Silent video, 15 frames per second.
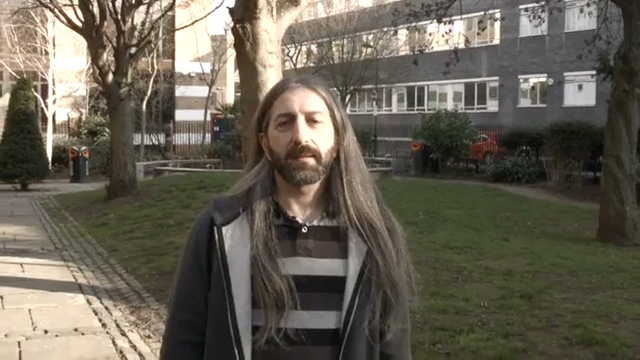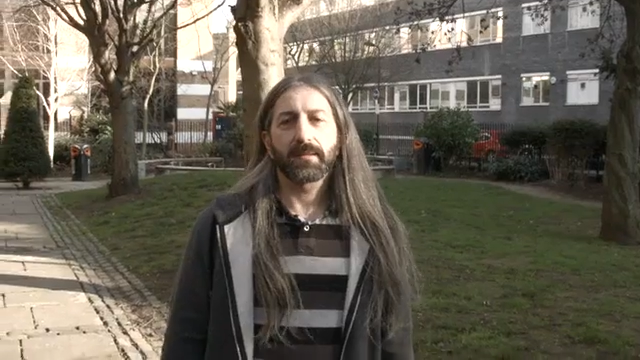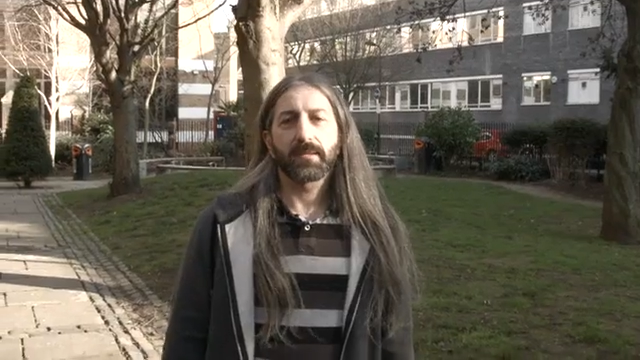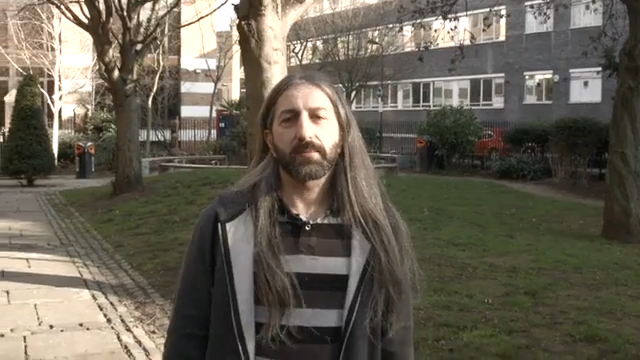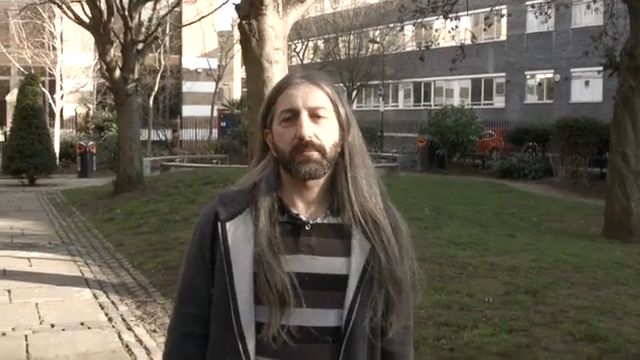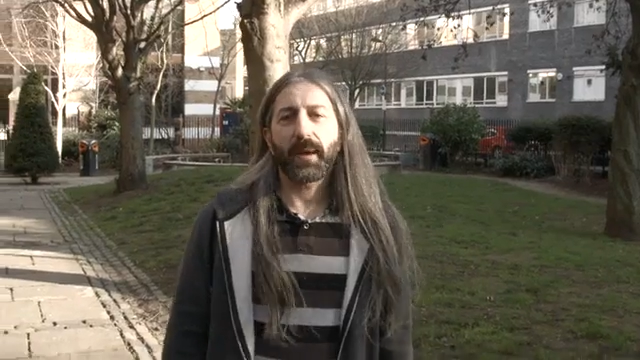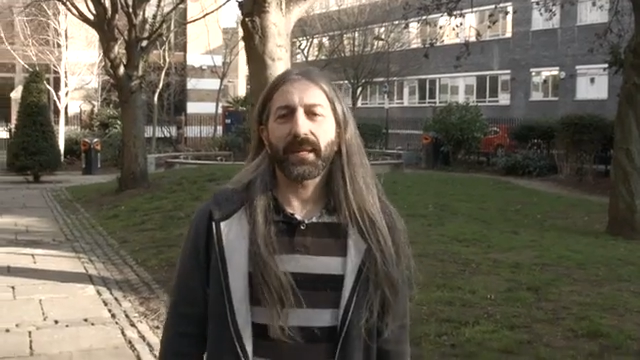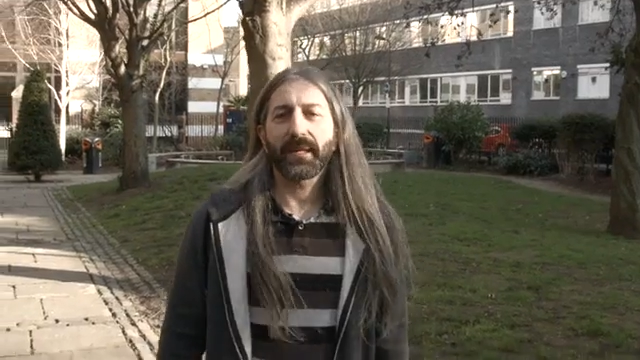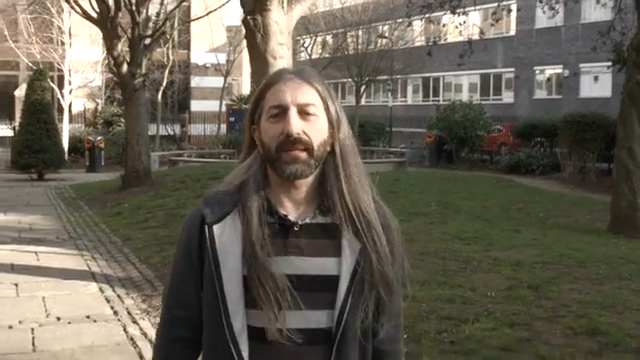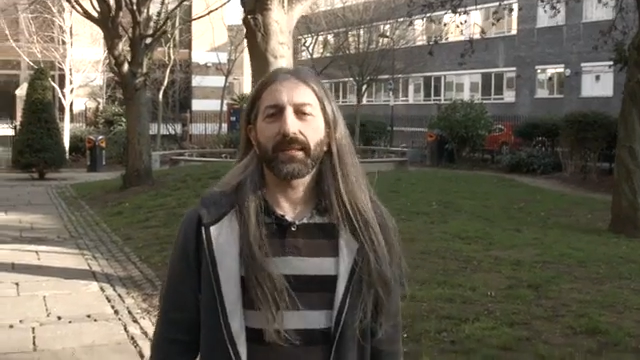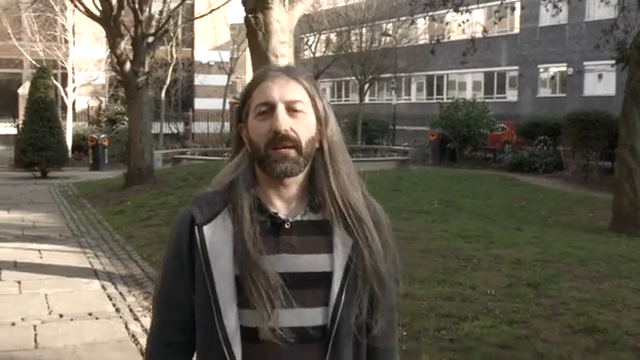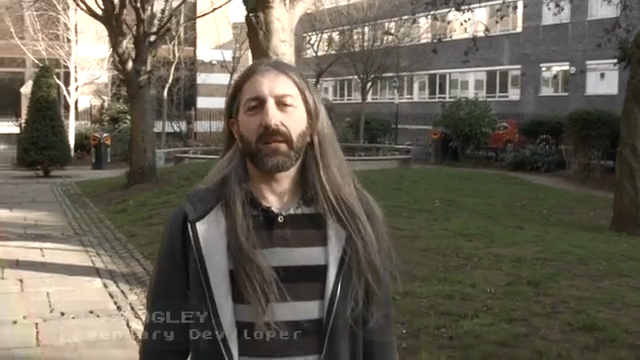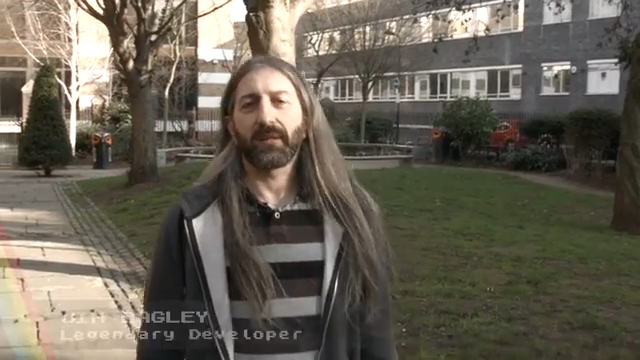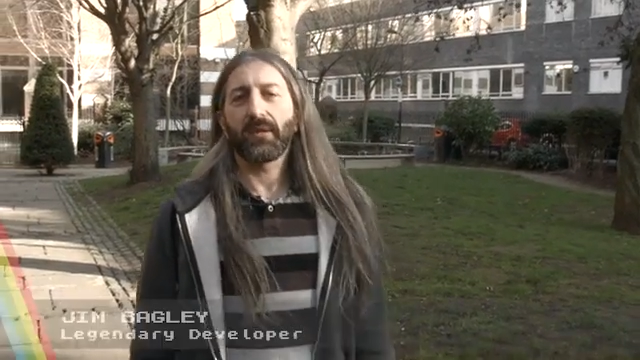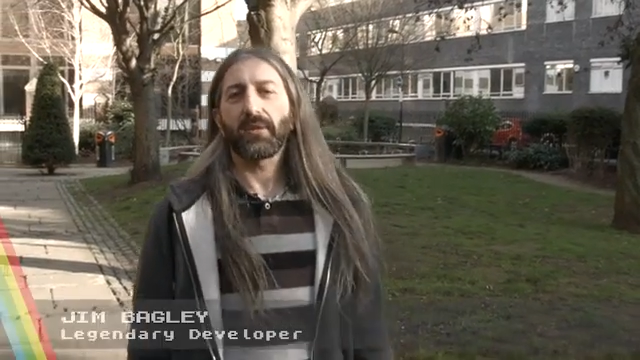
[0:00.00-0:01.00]
The Specky
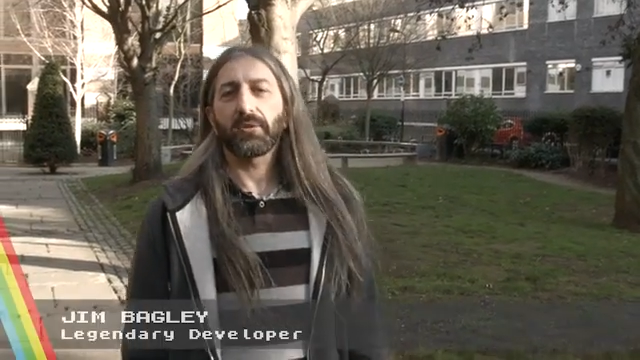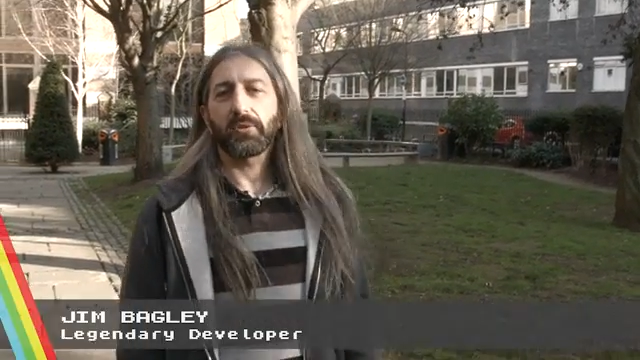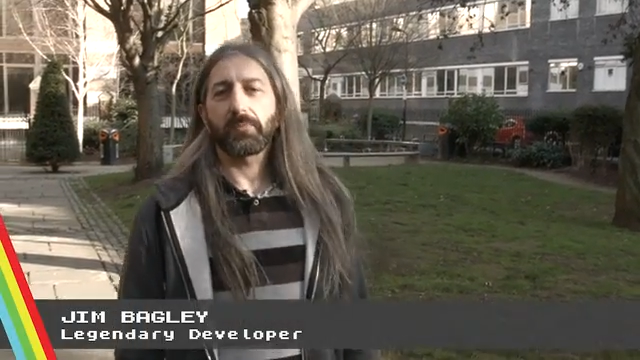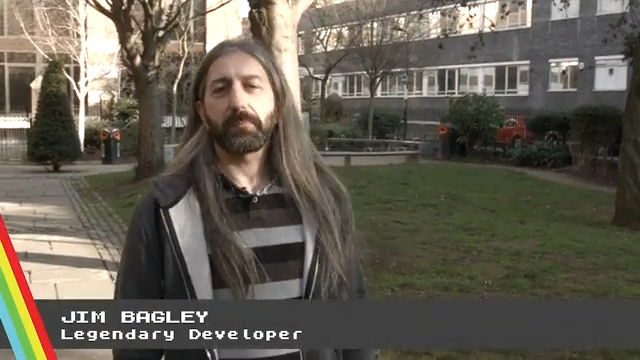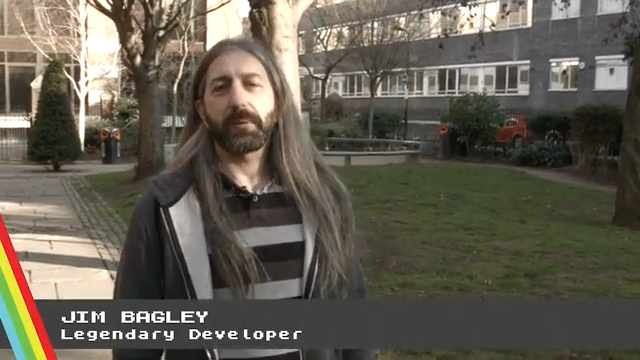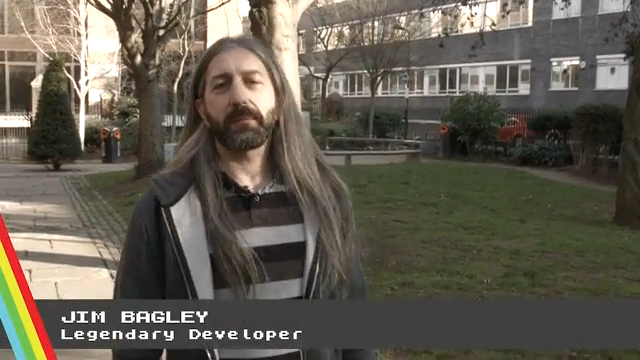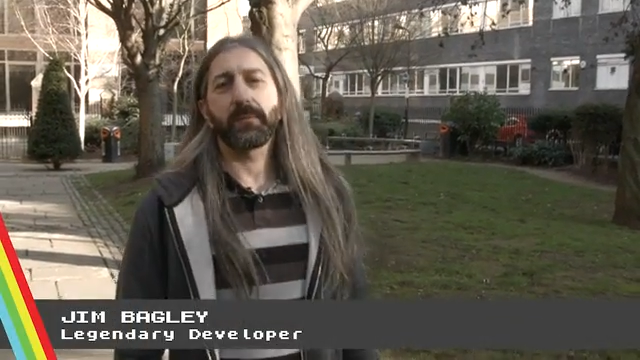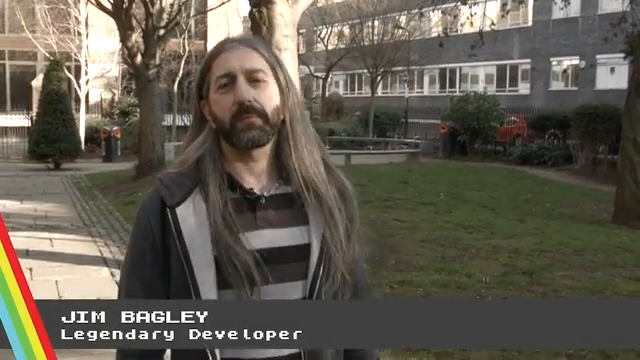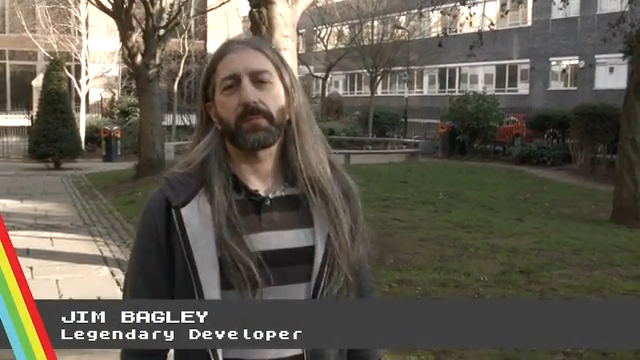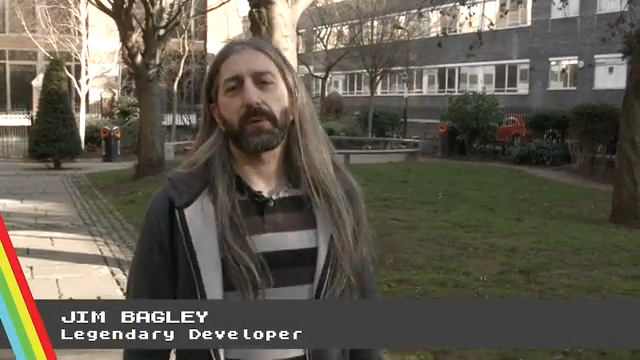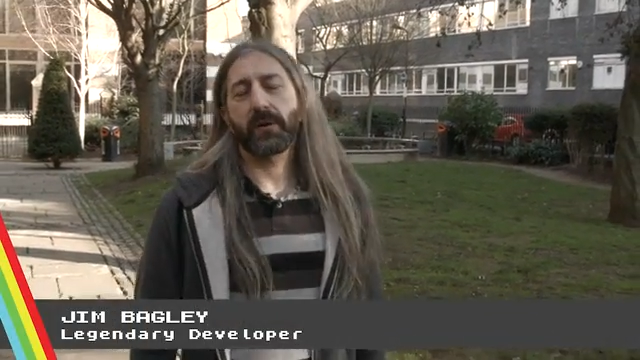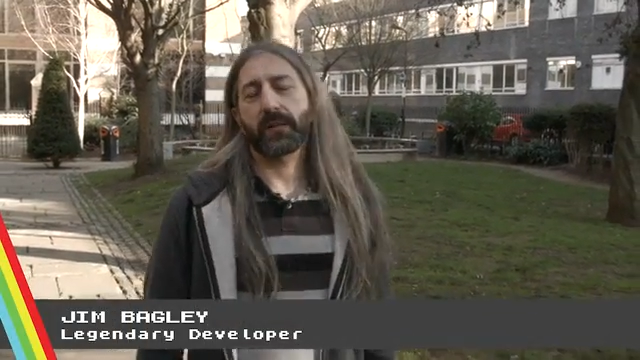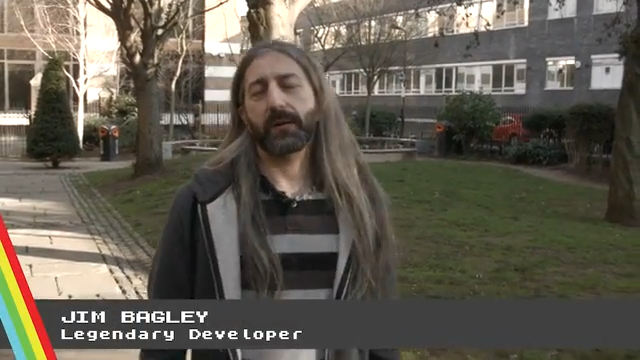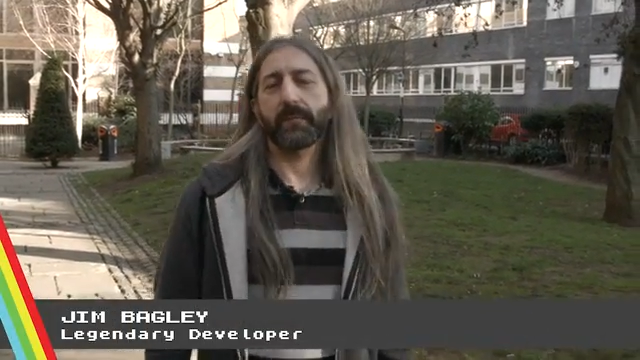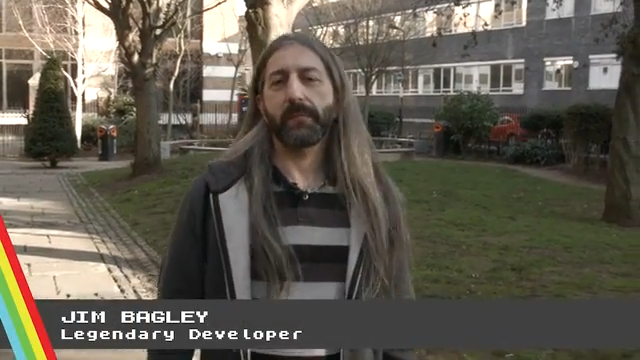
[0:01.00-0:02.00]
got a lot of good people
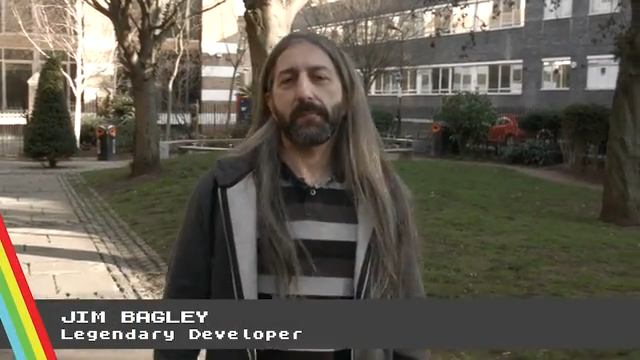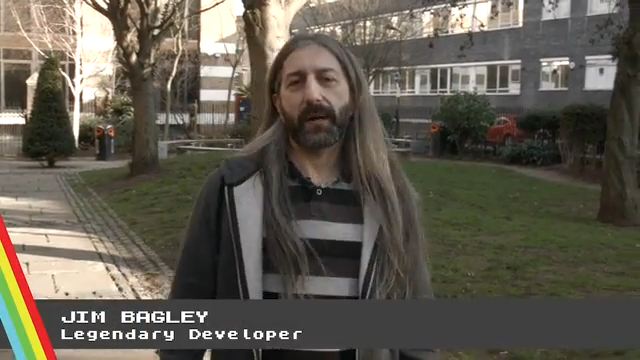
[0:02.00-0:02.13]
programming